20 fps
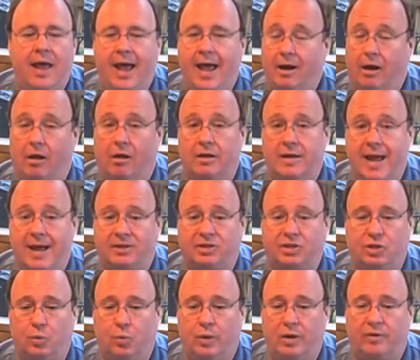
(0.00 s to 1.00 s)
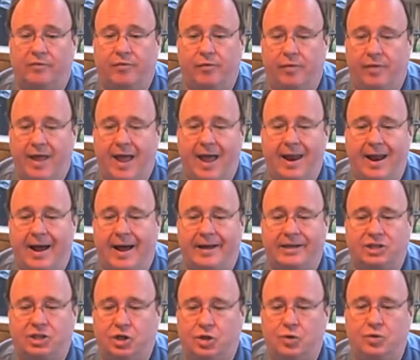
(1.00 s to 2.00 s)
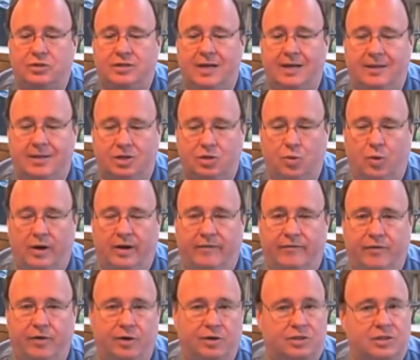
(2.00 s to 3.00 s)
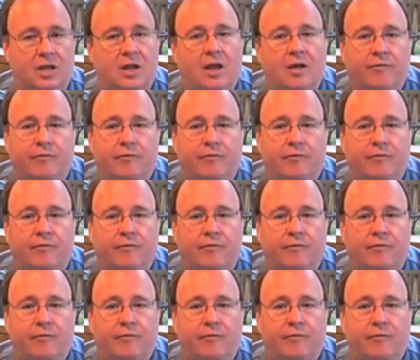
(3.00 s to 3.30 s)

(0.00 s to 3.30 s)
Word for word: and I'll announce the winner for that on Tuesday the 21st.